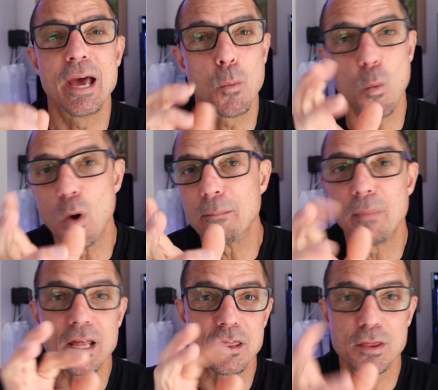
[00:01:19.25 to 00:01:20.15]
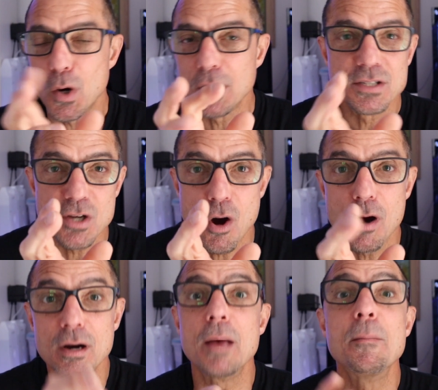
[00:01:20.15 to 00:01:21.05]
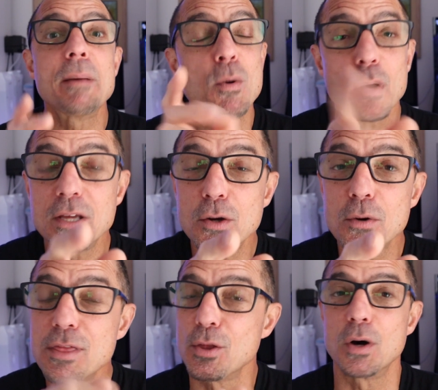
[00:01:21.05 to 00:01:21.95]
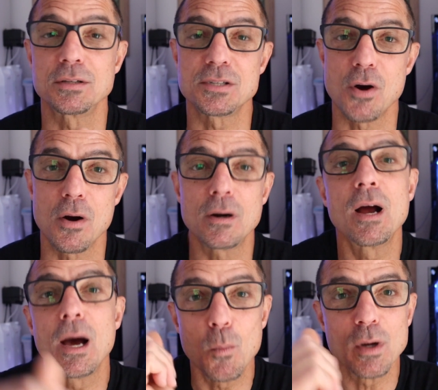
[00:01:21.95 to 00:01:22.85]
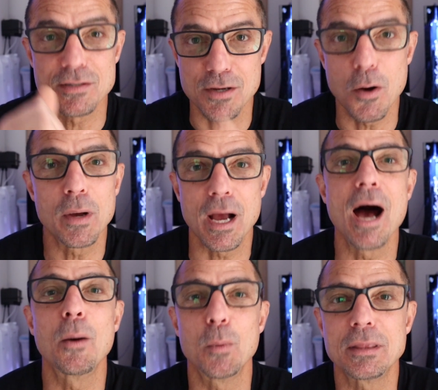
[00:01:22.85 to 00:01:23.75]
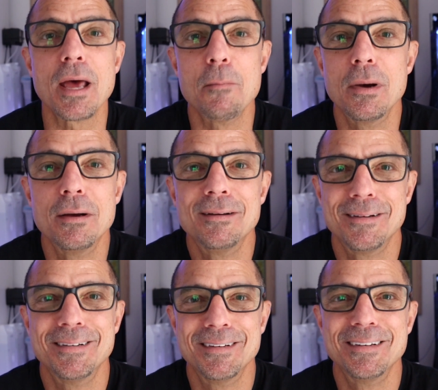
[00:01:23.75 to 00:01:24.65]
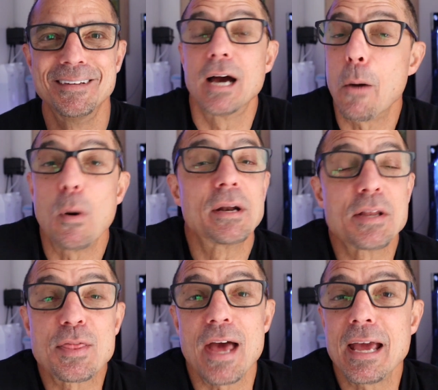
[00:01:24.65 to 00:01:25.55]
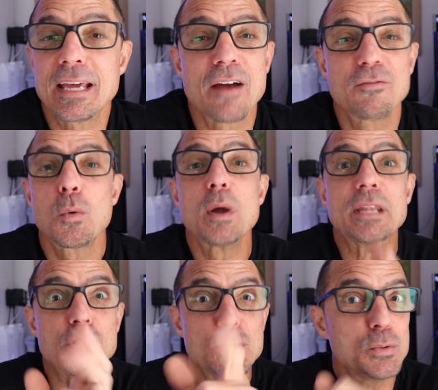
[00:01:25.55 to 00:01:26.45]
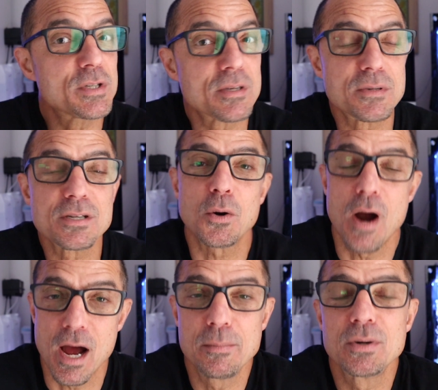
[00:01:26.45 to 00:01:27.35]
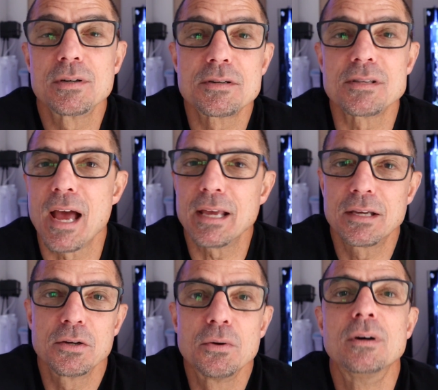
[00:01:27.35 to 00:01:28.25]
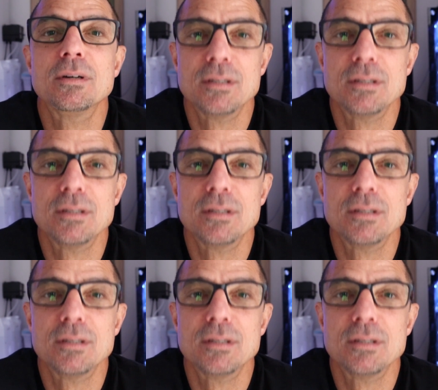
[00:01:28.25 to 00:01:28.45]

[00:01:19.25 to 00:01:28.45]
and what my thoughts are and maybe what your thoughts are on what's going on with them. I wanted to thank everyone, the new subscribers, thank you.